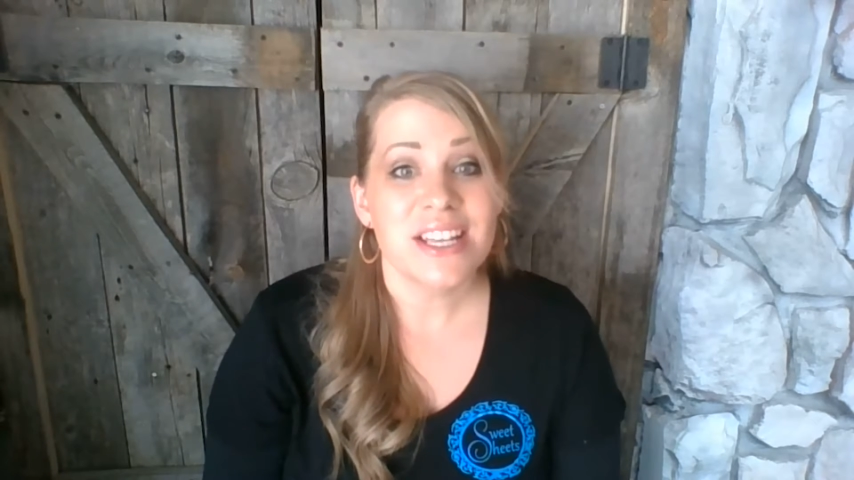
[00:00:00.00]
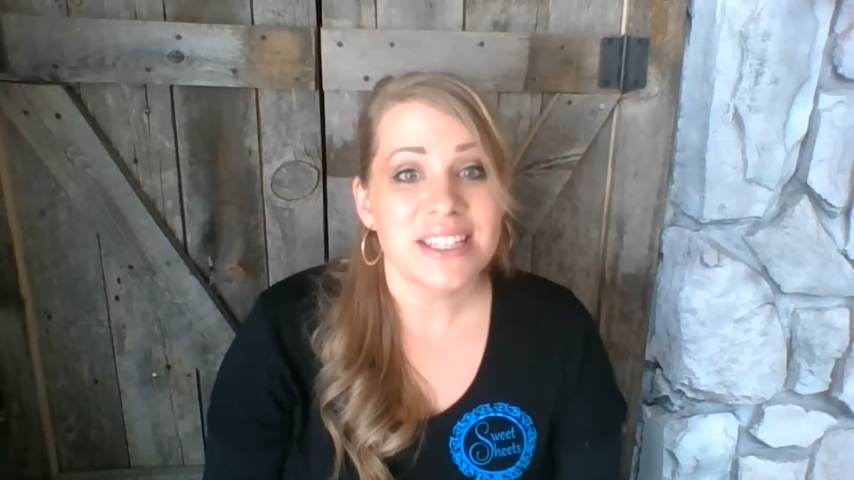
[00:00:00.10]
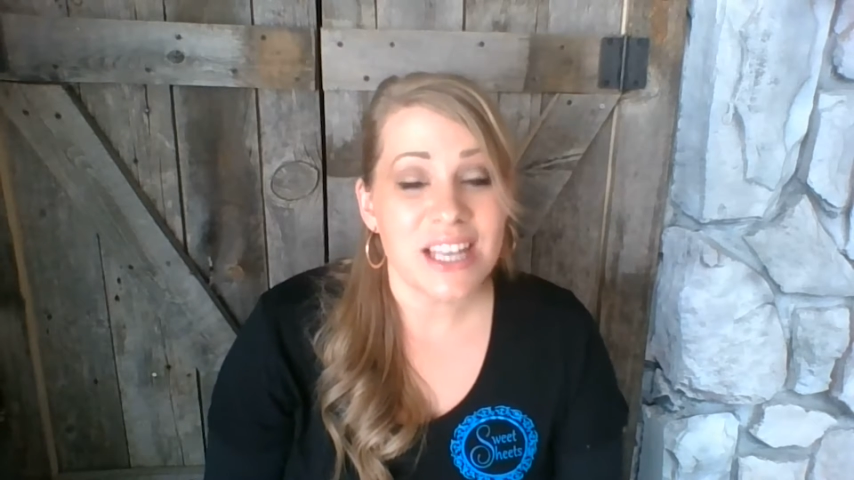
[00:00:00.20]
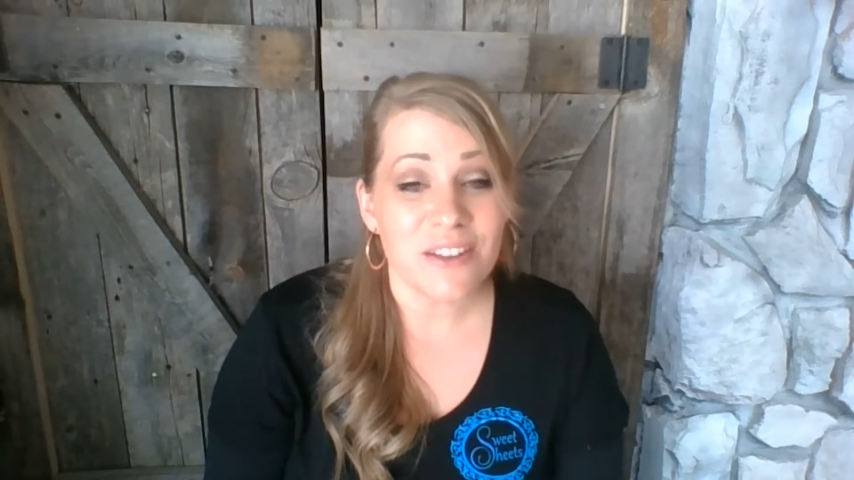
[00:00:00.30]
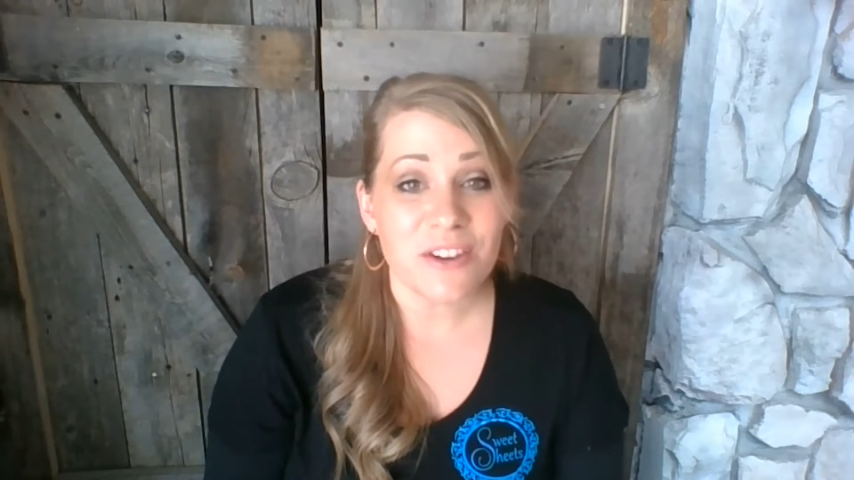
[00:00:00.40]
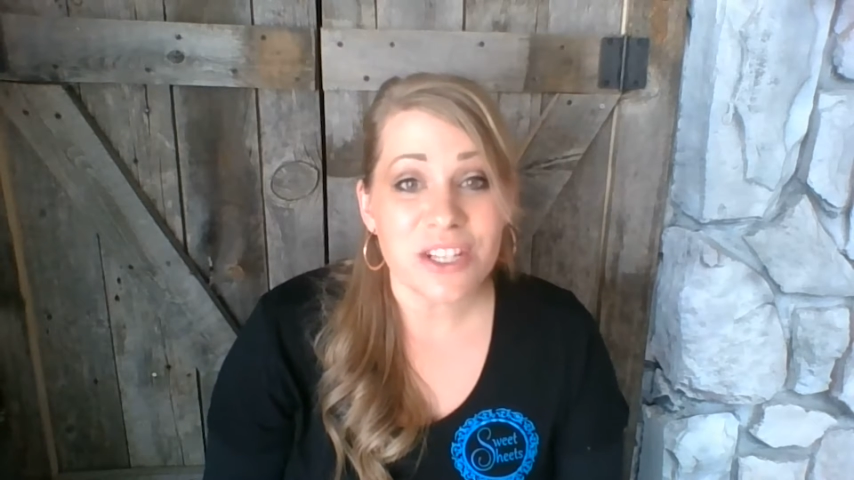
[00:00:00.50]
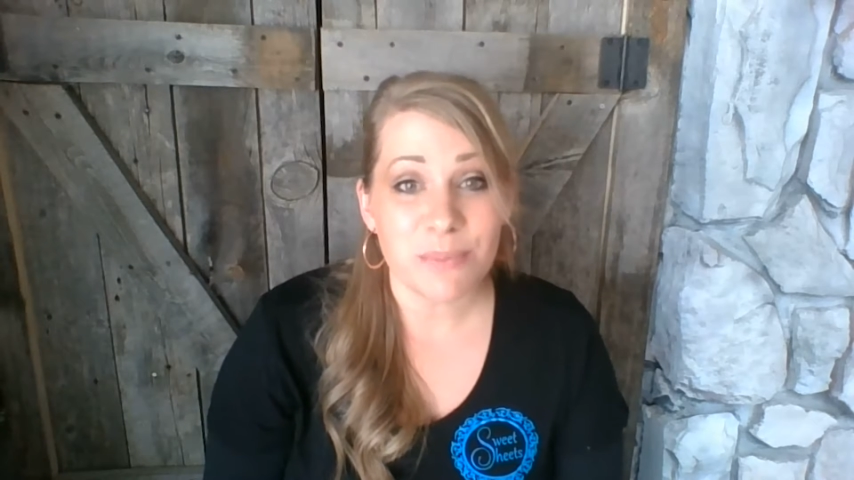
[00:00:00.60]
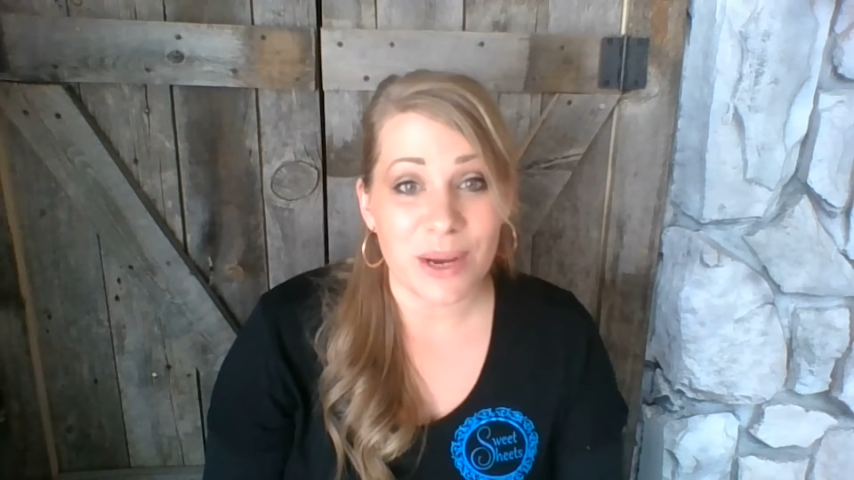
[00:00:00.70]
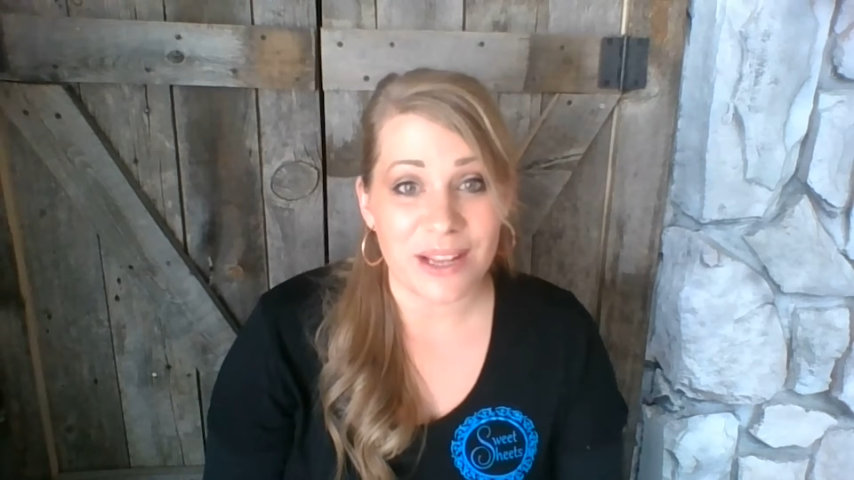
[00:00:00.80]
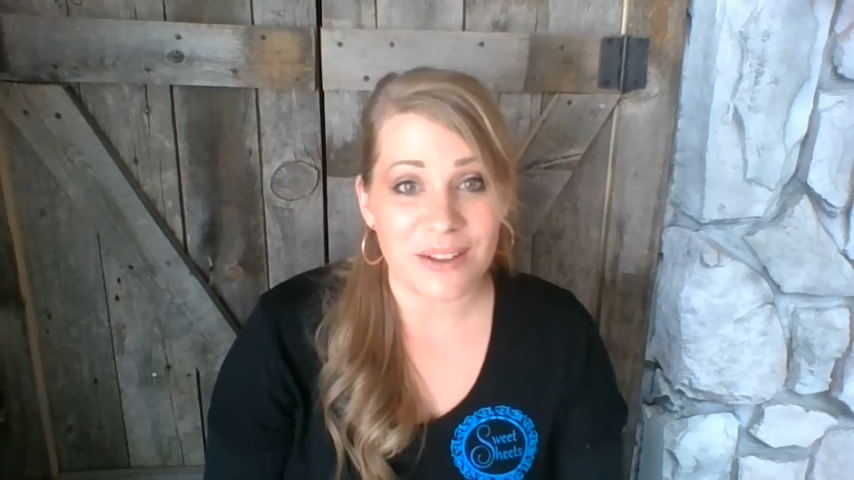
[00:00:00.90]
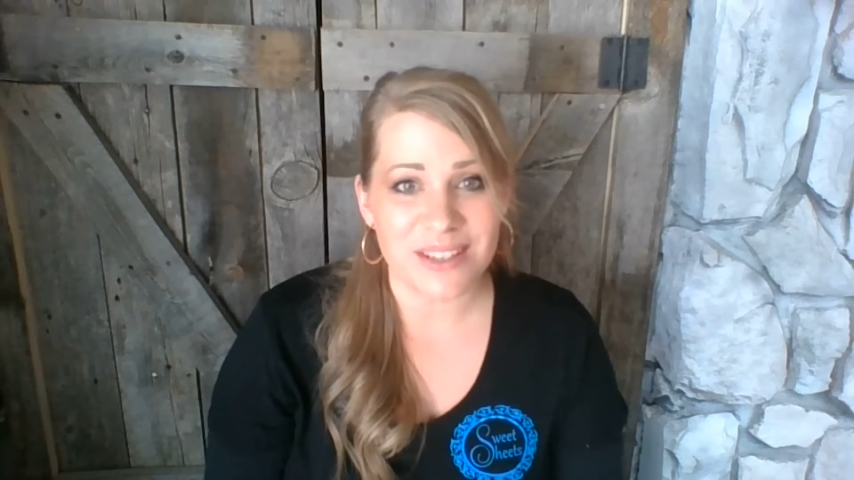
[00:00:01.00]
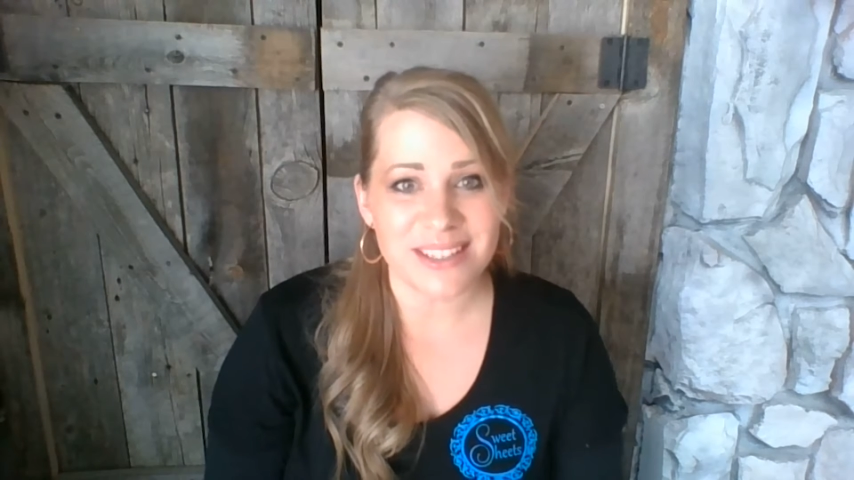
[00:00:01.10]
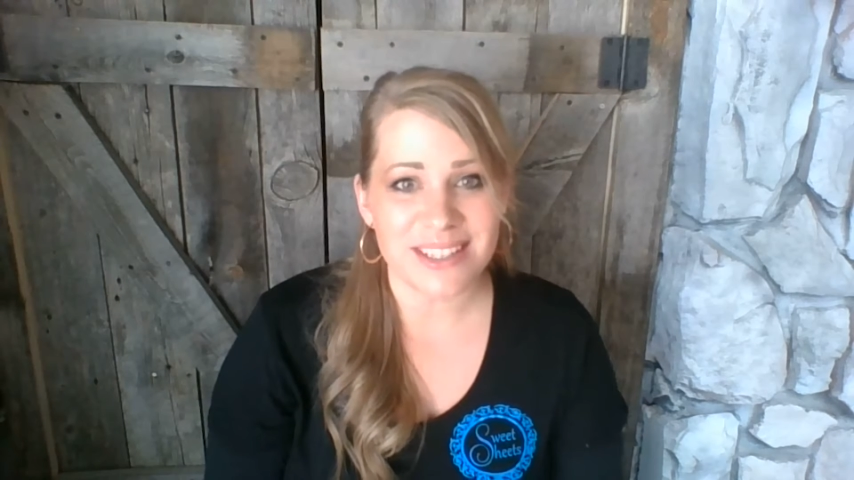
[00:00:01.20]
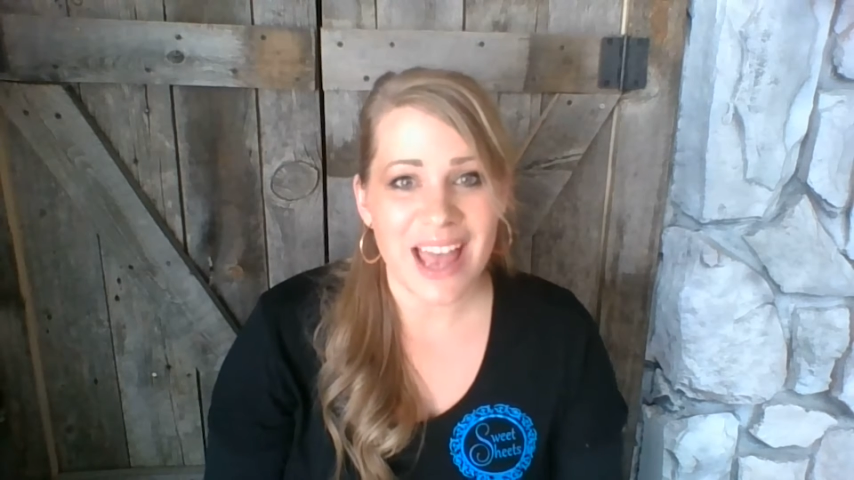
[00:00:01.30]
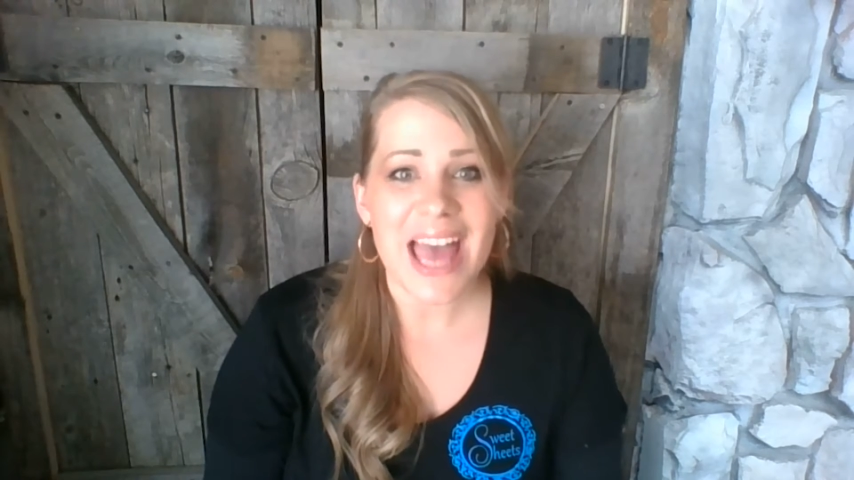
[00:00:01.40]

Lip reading: Silver Sprinkles,